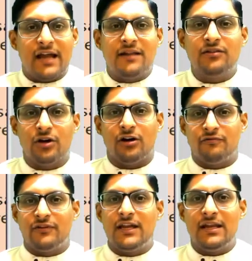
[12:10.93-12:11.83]
10th
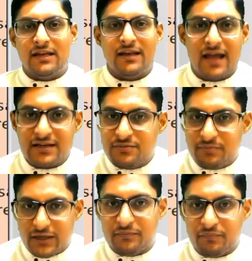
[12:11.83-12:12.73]
of the next
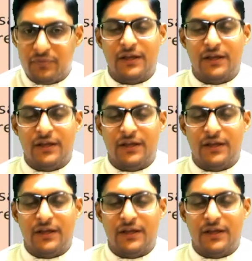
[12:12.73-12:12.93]
month.